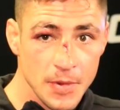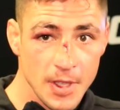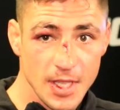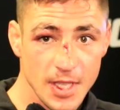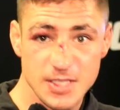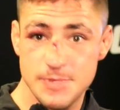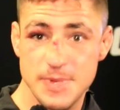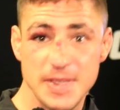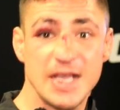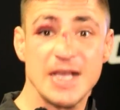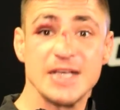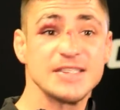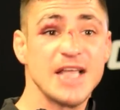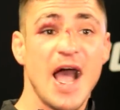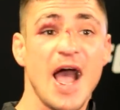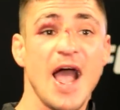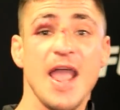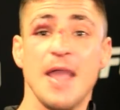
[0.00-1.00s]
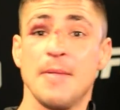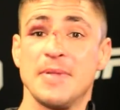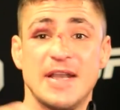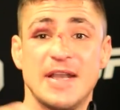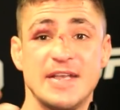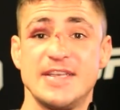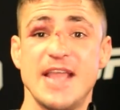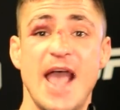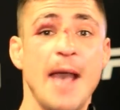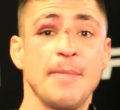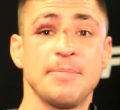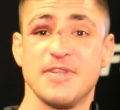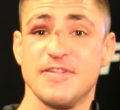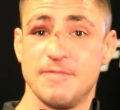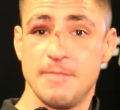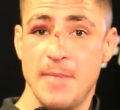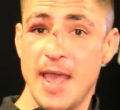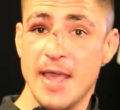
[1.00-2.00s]
is because I am an
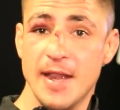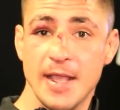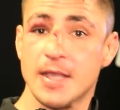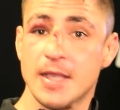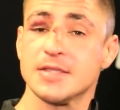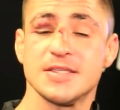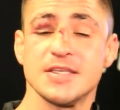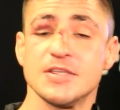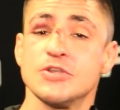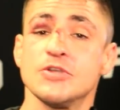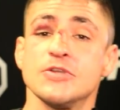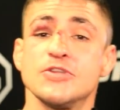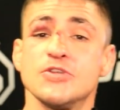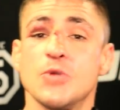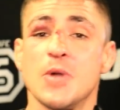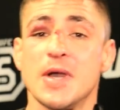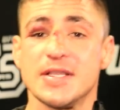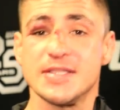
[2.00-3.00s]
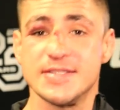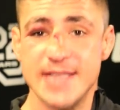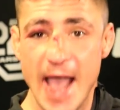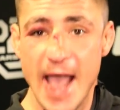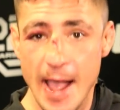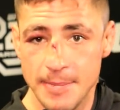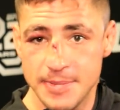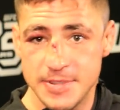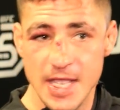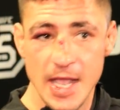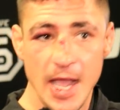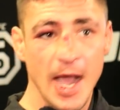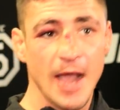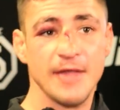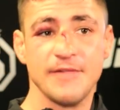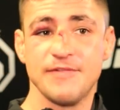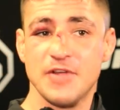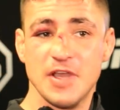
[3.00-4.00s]
adaptive man. I continue to adapt.
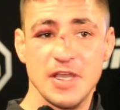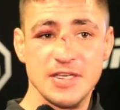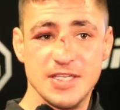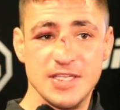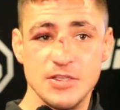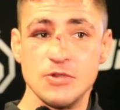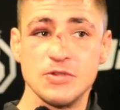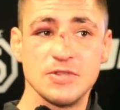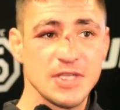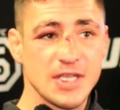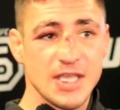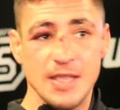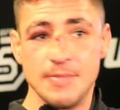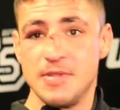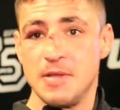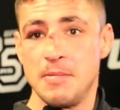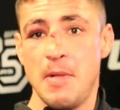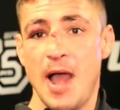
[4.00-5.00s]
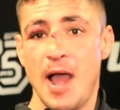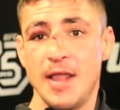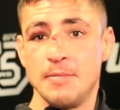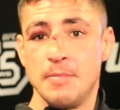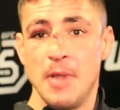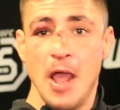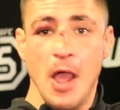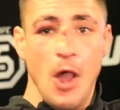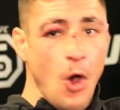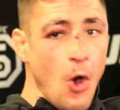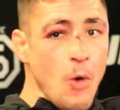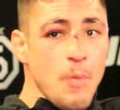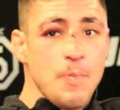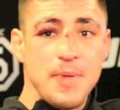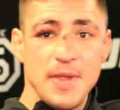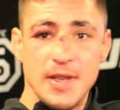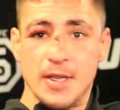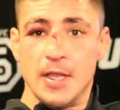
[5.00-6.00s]
I've continued to keep the mind
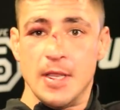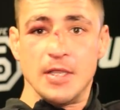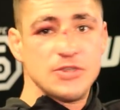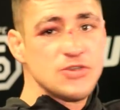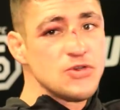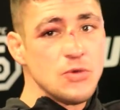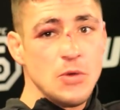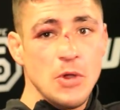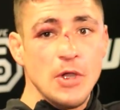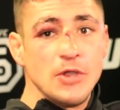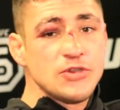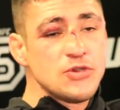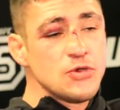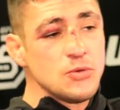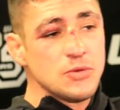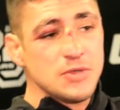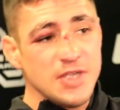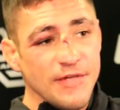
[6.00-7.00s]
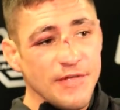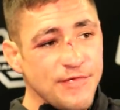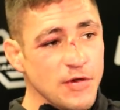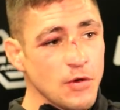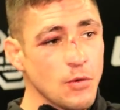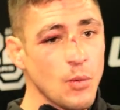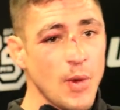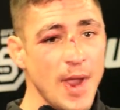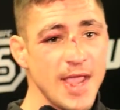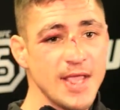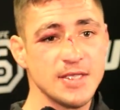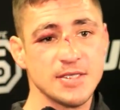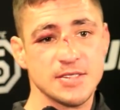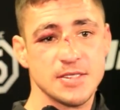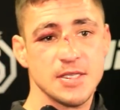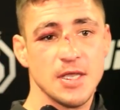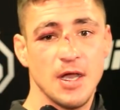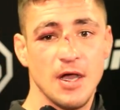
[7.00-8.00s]
open to different
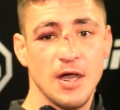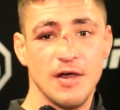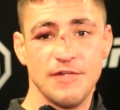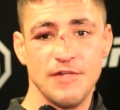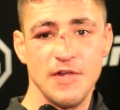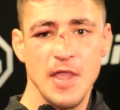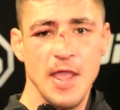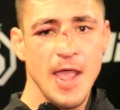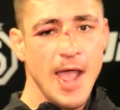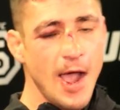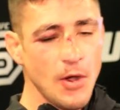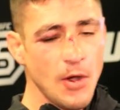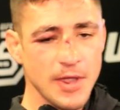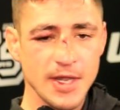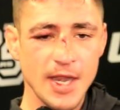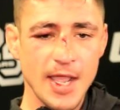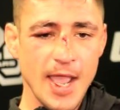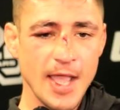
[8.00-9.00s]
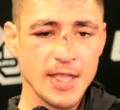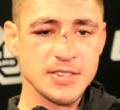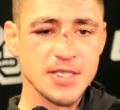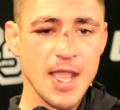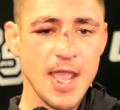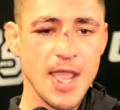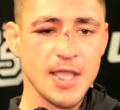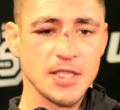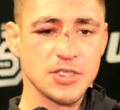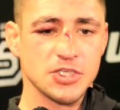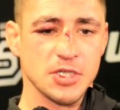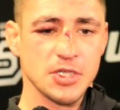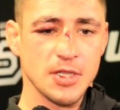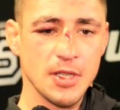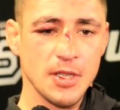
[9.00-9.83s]
ways of how can I anti-age?